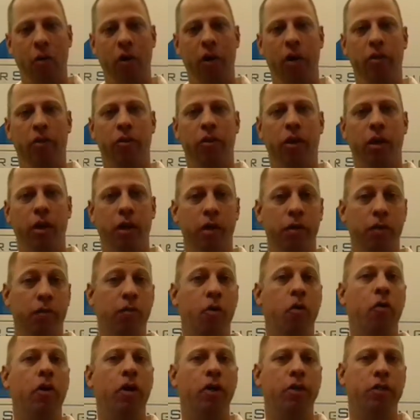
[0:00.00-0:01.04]
with the
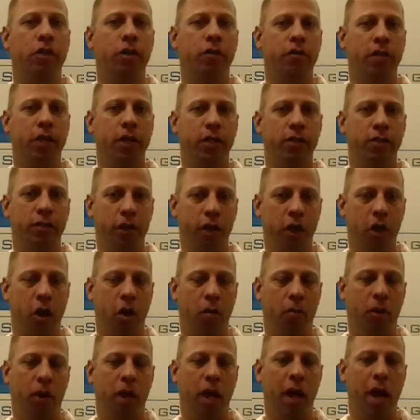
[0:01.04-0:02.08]
focus of this
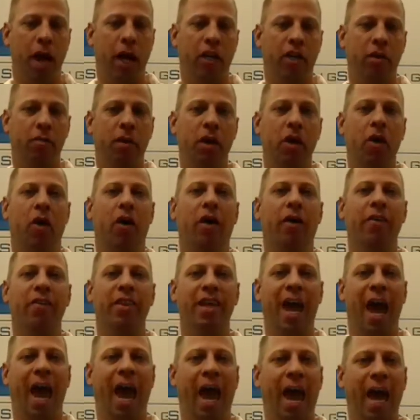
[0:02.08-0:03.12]
video blog to be
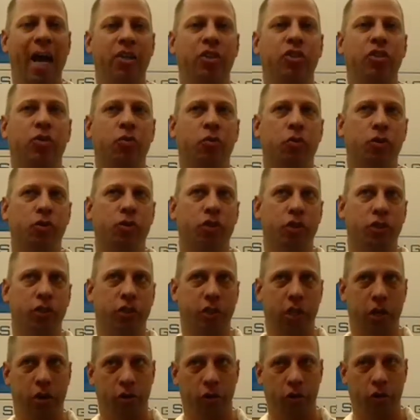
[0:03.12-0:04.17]
on the ad
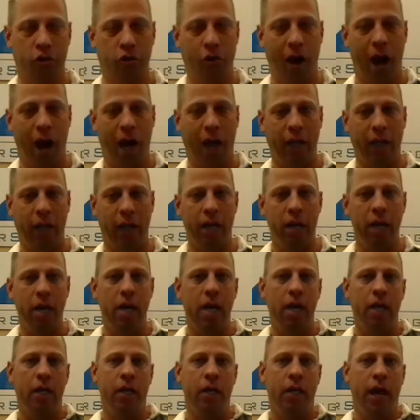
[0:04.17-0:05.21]
sources that are tracked.
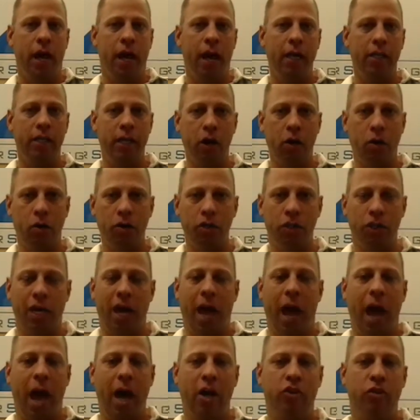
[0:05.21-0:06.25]
As I always
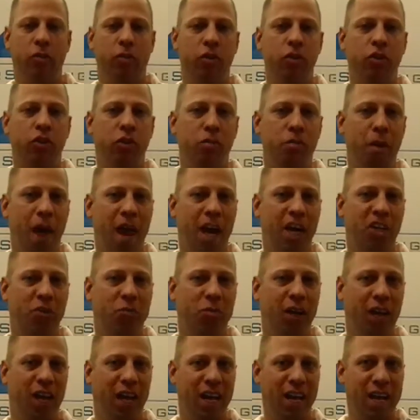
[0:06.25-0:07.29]
say, attribution
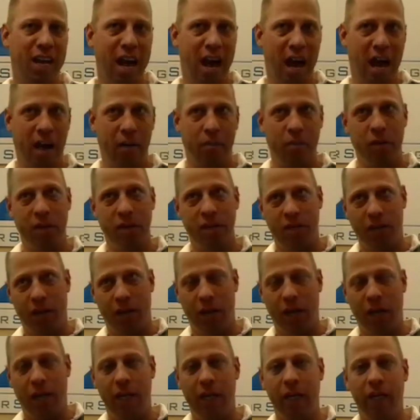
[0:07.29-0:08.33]
management cannot be
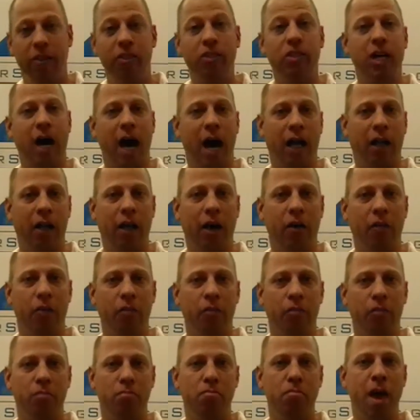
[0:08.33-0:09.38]
done in a silo.
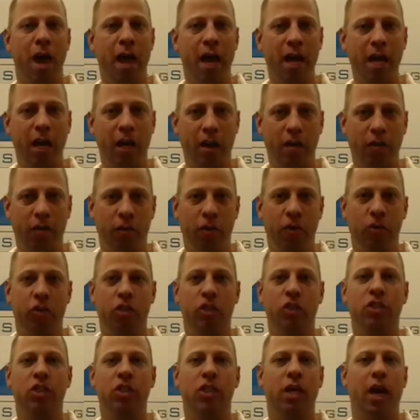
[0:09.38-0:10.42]
Many
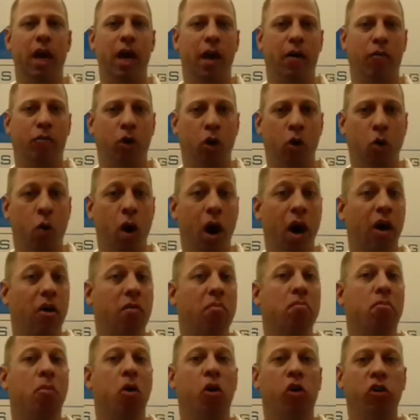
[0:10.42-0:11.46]
conversions
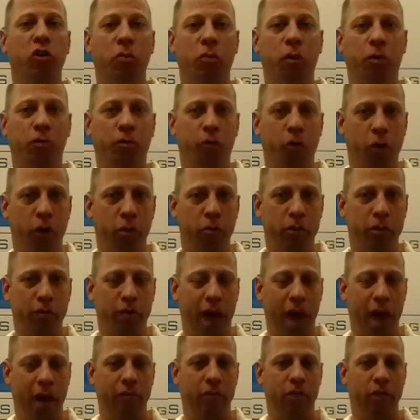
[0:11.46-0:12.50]
require multiple forms
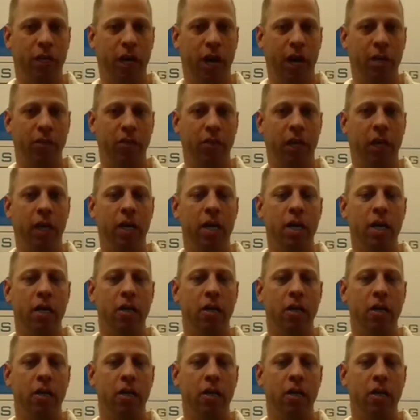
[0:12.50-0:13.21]
of advertising,